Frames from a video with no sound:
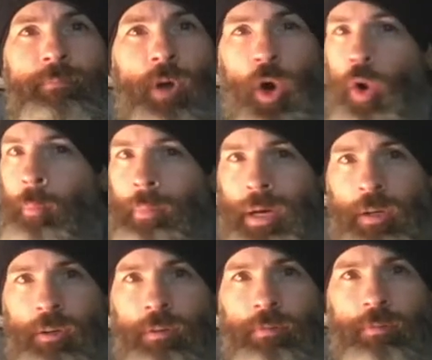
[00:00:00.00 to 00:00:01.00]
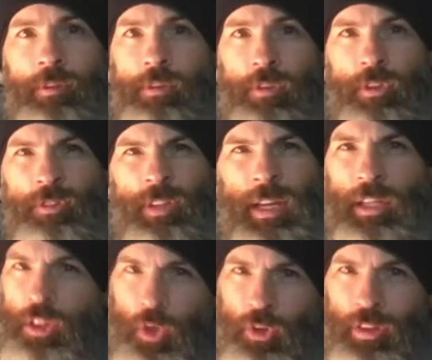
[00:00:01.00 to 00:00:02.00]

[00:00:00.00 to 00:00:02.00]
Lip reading: All metal, looks like little